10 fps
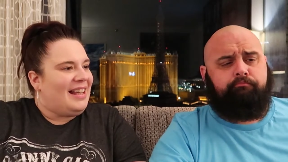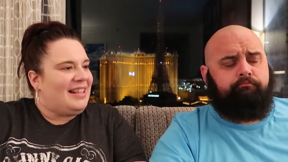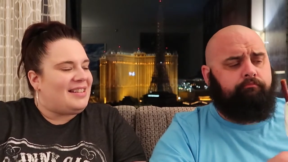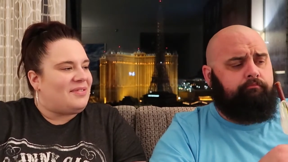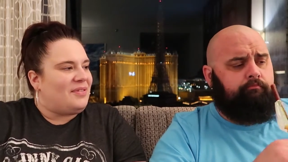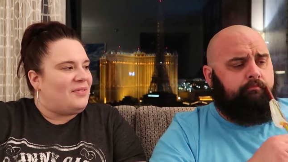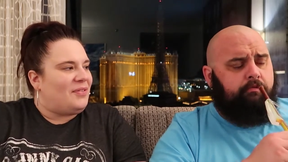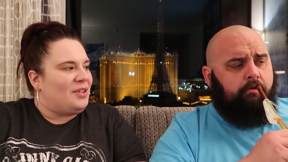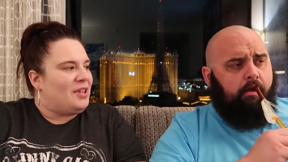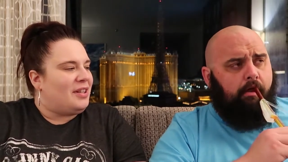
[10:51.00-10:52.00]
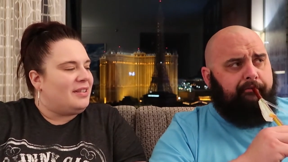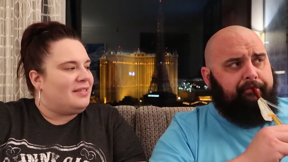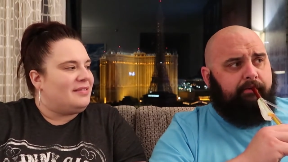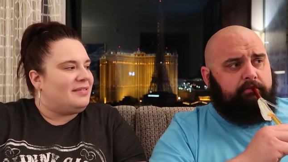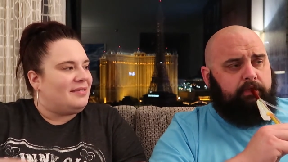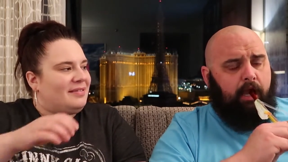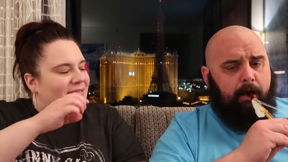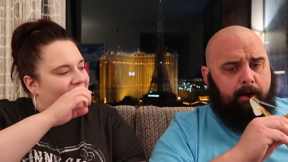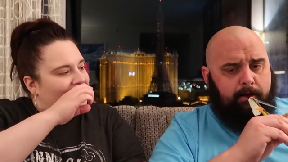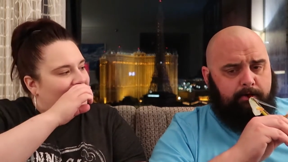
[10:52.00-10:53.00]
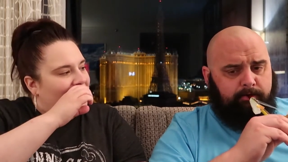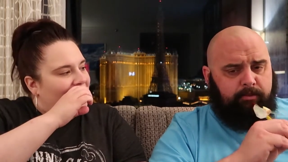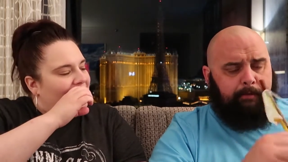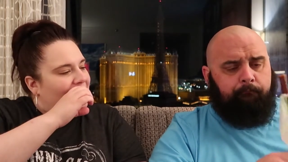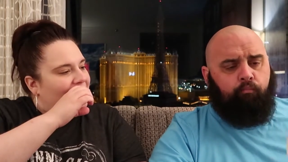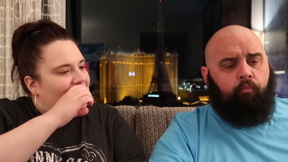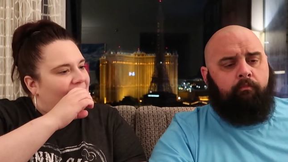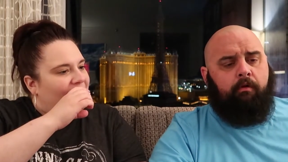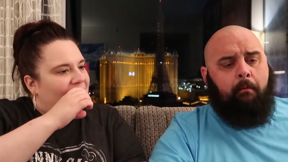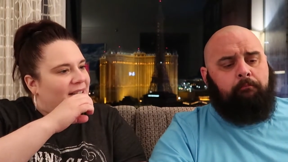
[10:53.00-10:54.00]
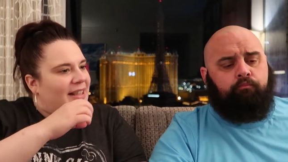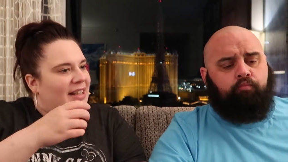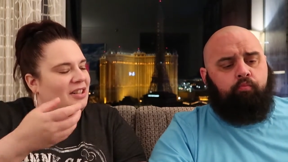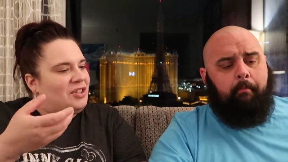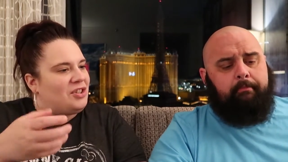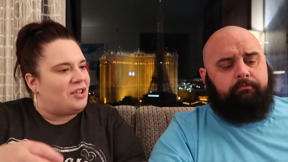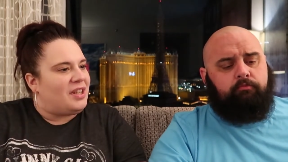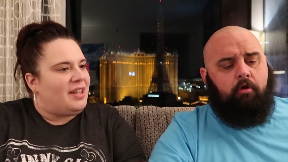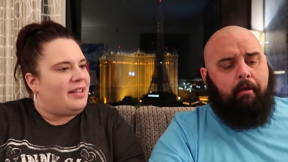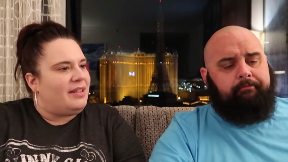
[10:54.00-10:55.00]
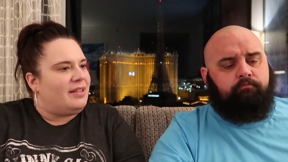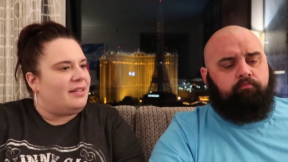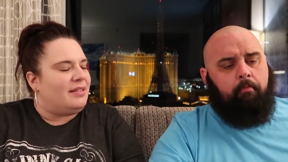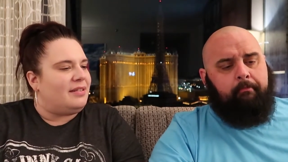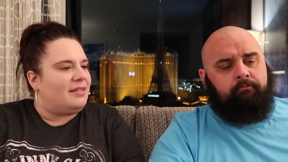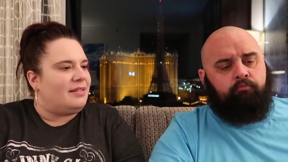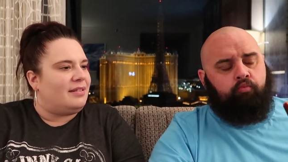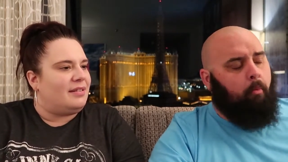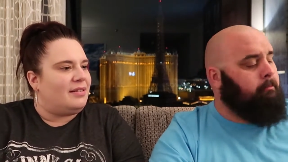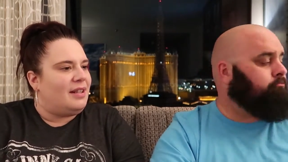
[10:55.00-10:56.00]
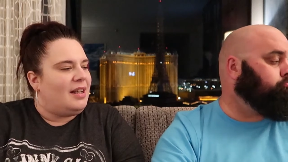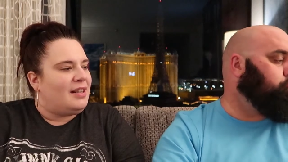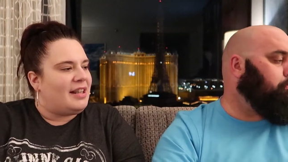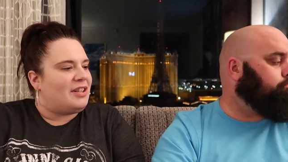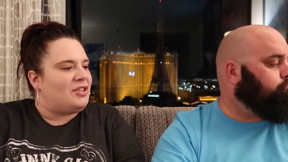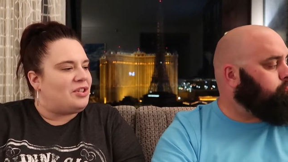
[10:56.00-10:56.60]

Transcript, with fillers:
Speaker 1: It's full on yeah, like jerky, like a